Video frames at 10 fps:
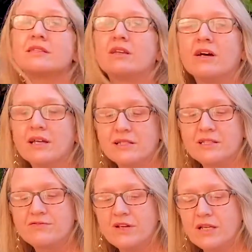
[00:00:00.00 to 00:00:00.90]
that I
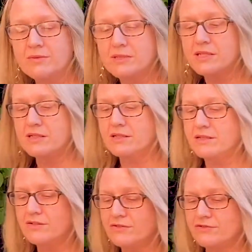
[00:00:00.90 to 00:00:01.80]
had developed
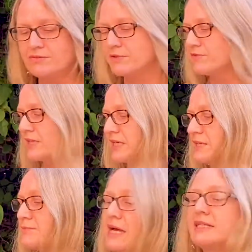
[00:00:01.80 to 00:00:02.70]
from the
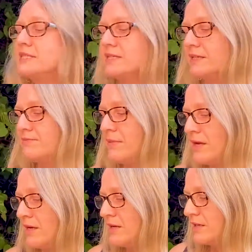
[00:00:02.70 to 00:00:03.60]
regular painting,
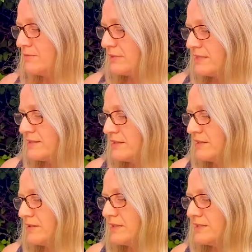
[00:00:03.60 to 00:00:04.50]
can be
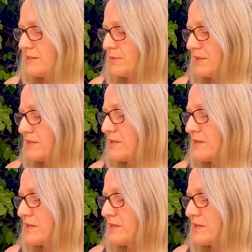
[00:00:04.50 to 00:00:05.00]
seen in these ones.